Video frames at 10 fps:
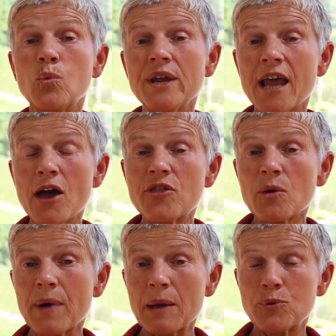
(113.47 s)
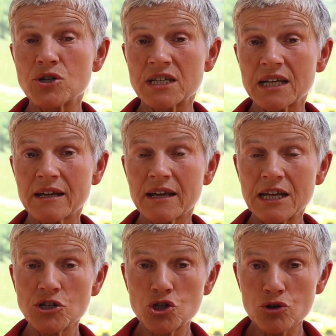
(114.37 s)
We know that by putting
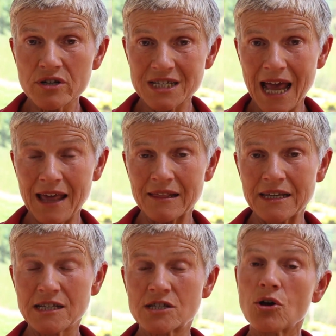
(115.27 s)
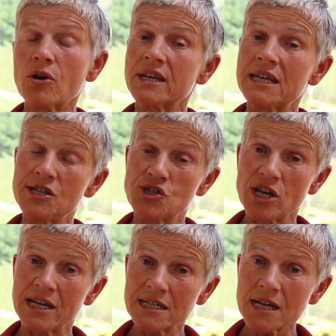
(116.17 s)
endurance athletes on a
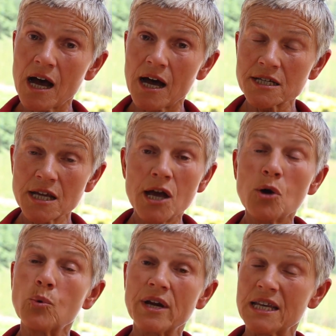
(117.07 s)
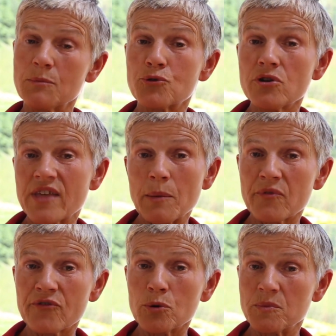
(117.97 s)
ketogenic diet, we can improve their
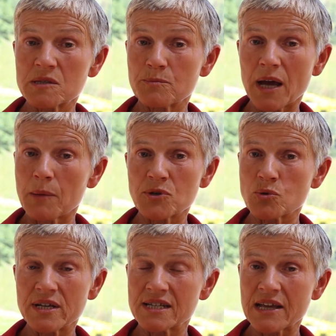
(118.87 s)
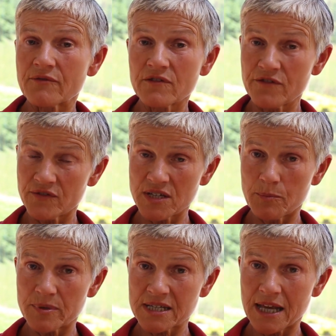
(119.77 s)
performance by between 7 and
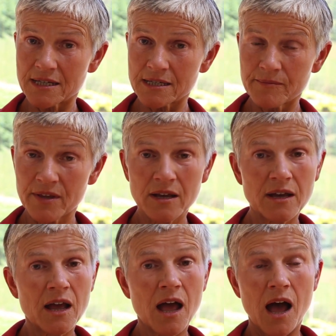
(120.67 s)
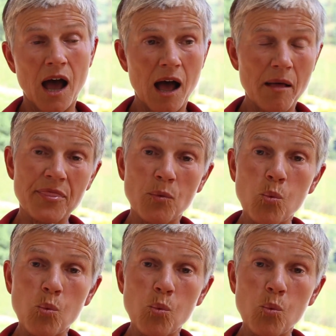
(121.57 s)
15%. The